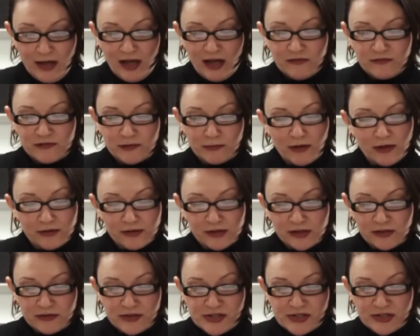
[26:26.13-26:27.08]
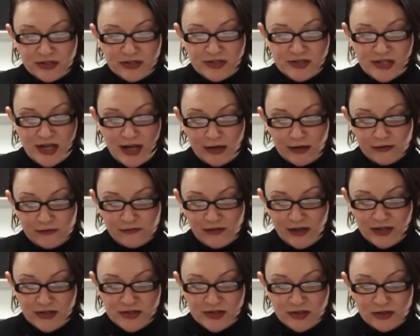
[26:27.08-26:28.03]
After Martin agrees to the
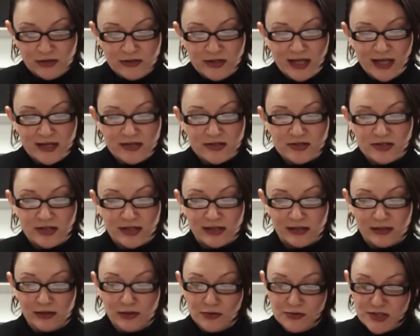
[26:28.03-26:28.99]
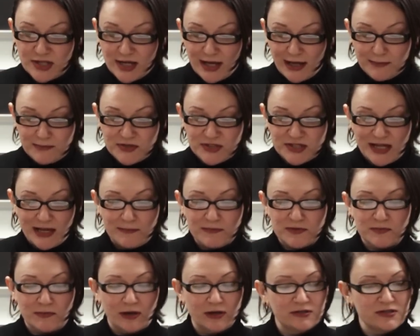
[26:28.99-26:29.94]
sacrifice, Glooskap
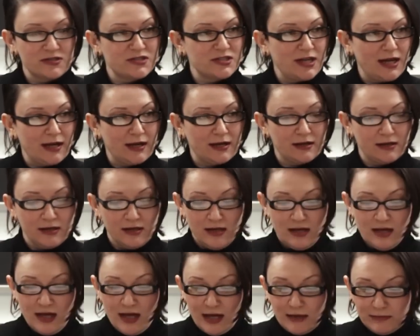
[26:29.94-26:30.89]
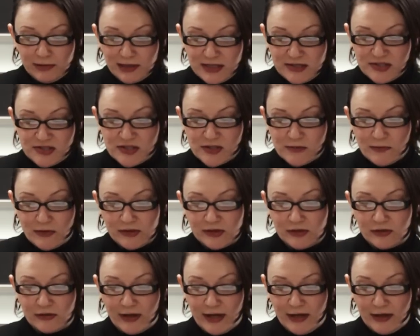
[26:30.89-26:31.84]
snaps Martin's neck and places him on
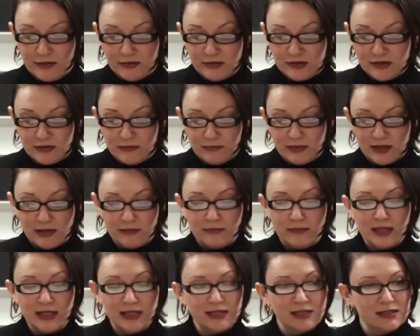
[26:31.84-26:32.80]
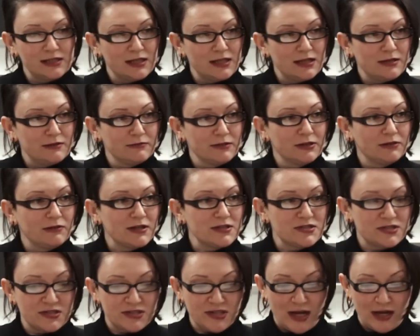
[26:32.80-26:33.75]
the ground, but immediately
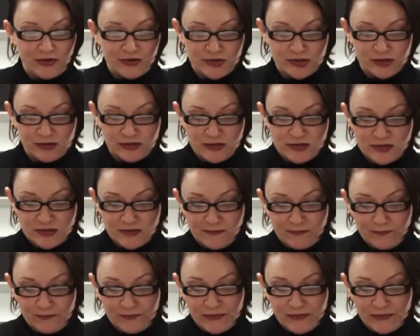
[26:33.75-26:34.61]
regrets his actions.